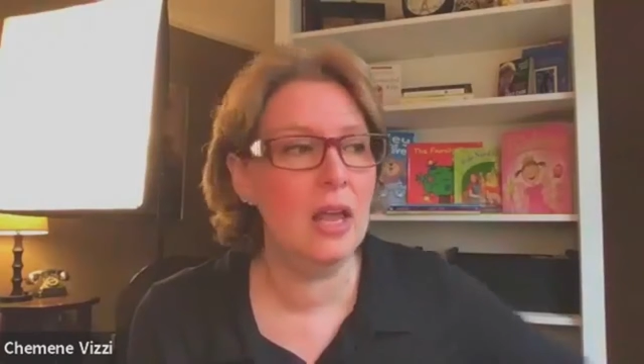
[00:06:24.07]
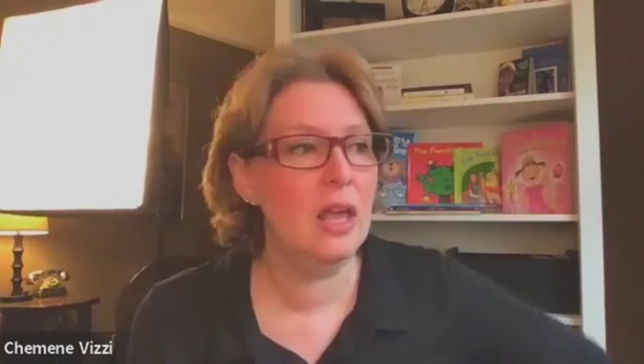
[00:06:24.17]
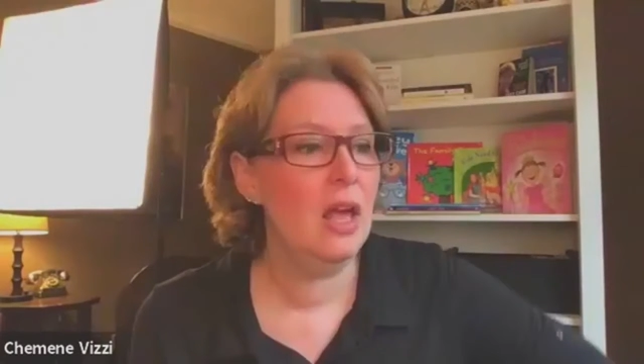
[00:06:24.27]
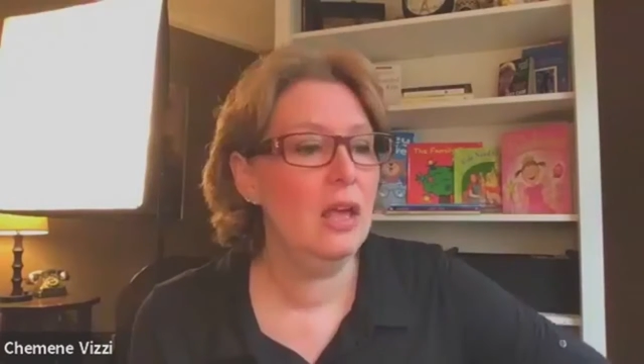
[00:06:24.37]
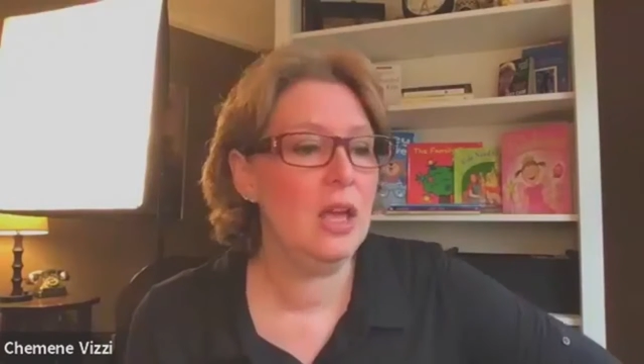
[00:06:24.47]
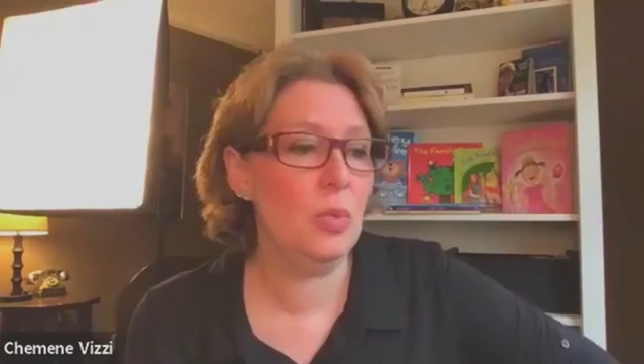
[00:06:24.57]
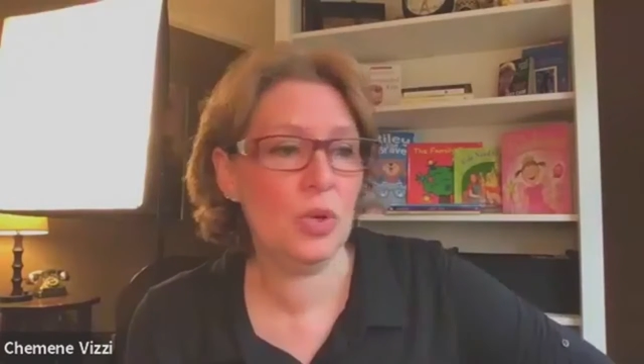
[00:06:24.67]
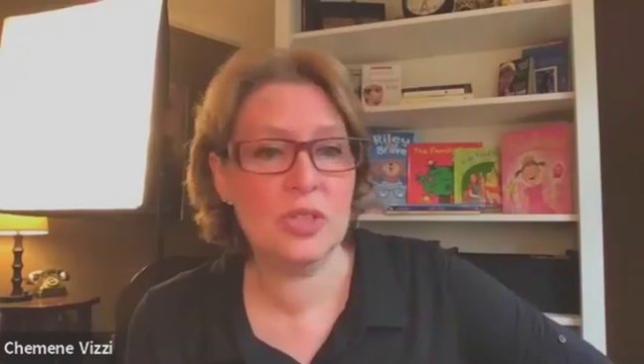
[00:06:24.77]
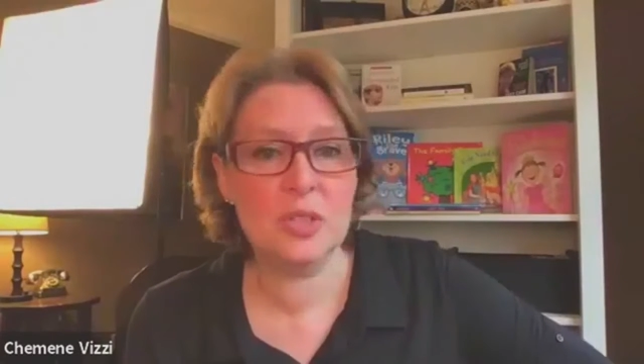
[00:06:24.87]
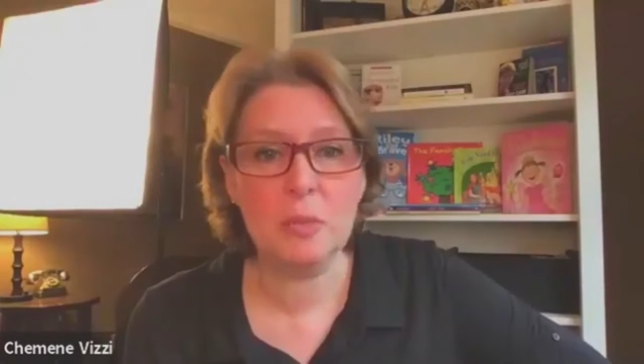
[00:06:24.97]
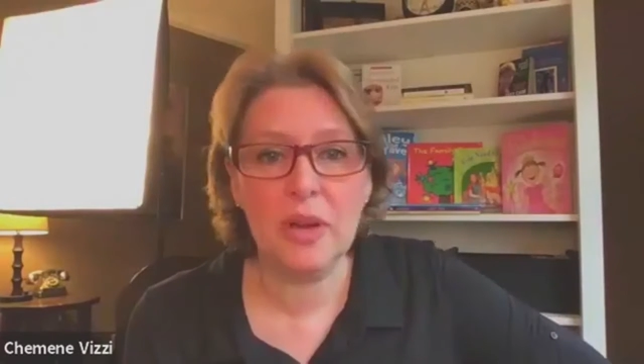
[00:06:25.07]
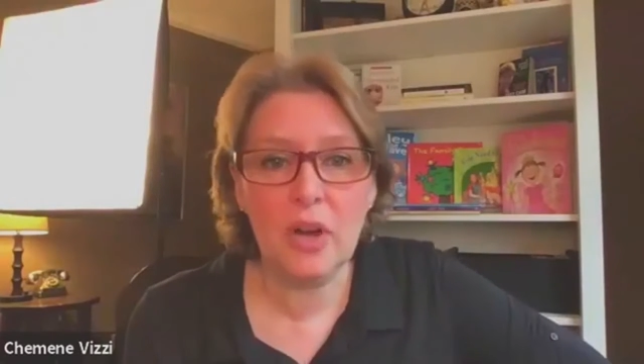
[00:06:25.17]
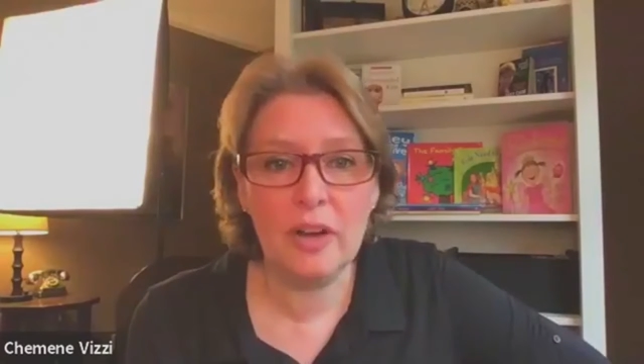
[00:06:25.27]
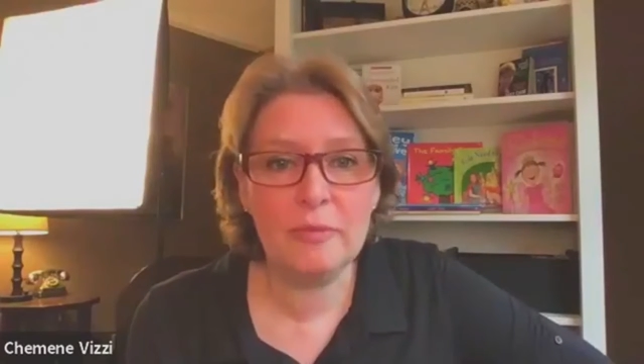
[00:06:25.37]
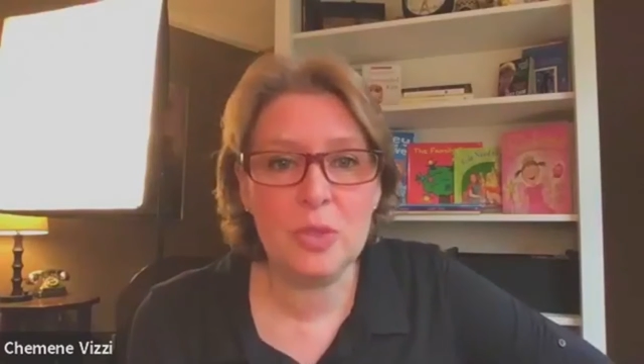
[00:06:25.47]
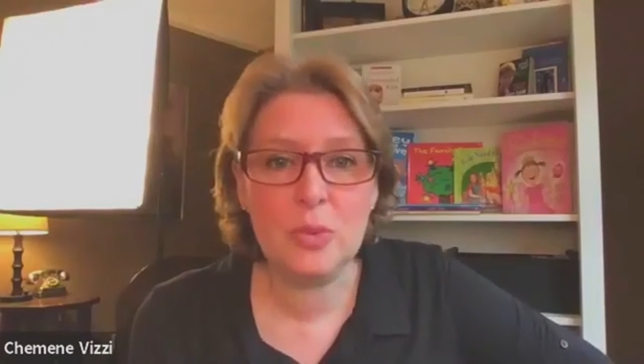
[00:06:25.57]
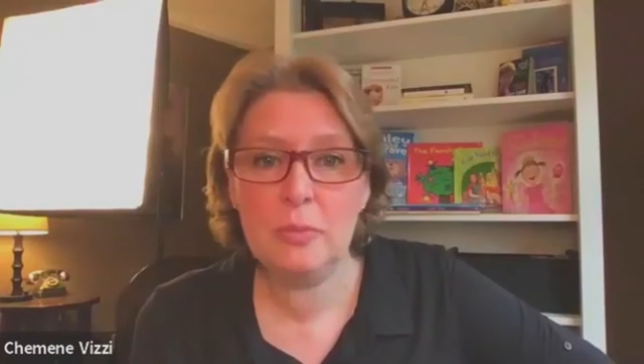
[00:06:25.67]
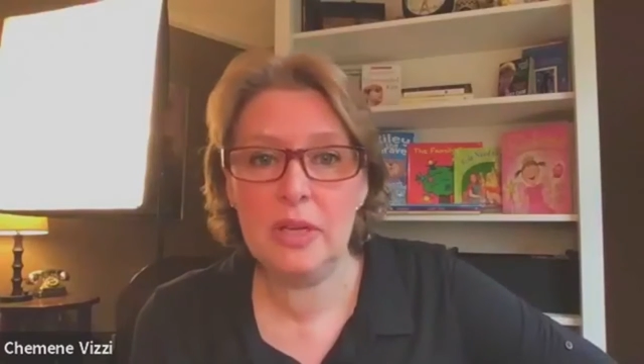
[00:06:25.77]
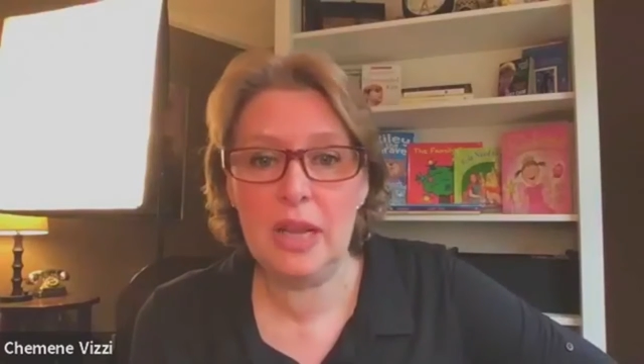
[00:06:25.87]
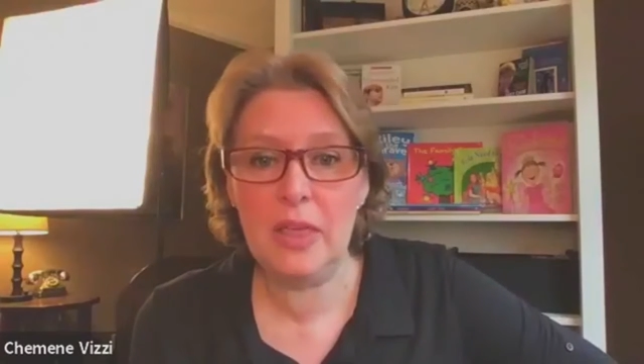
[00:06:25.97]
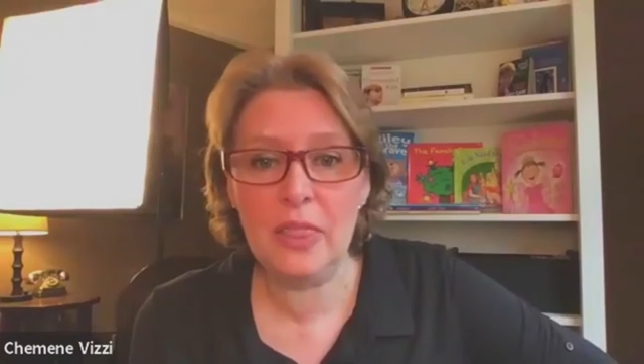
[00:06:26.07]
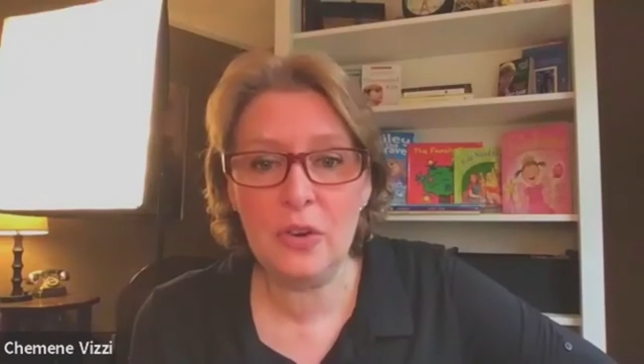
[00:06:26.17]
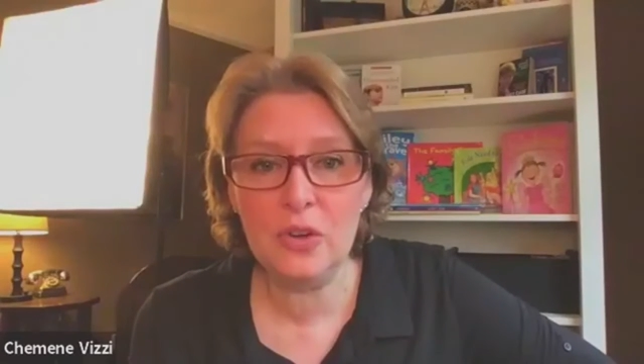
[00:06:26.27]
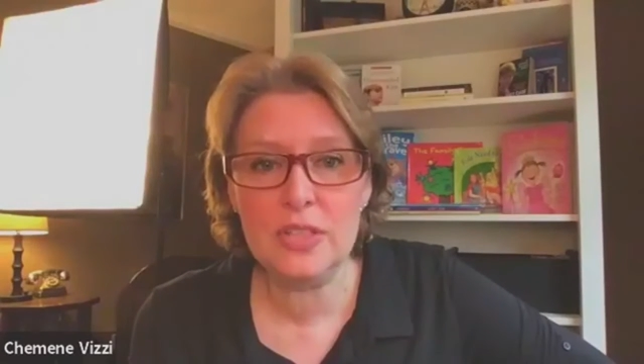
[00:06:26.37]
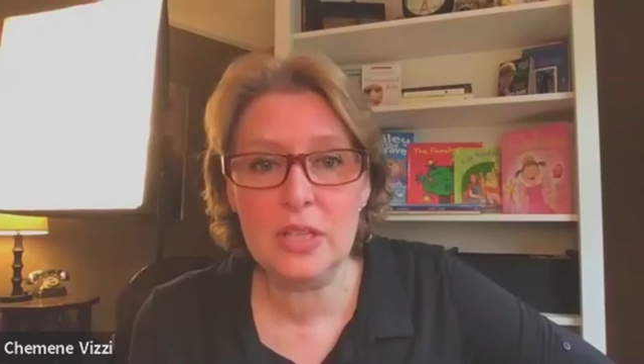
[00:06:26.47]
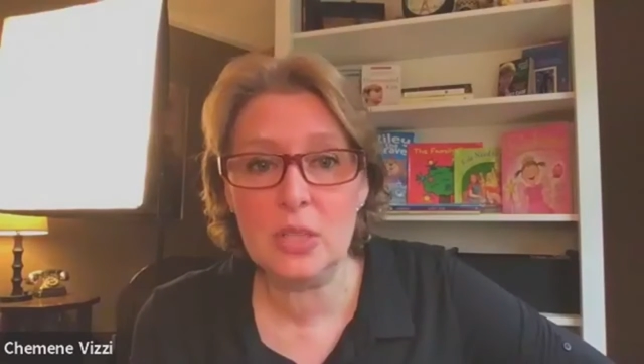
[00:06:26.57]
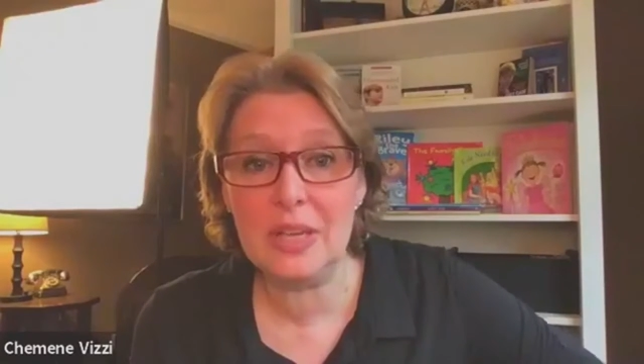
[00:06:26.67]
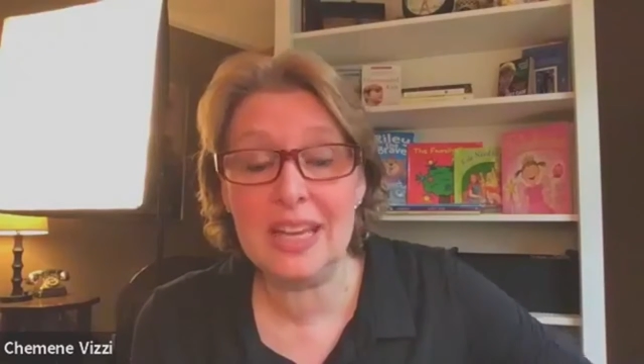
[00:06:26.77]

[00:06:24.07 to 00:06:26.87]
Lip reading: He works his butt off between Monday and Thursday so he can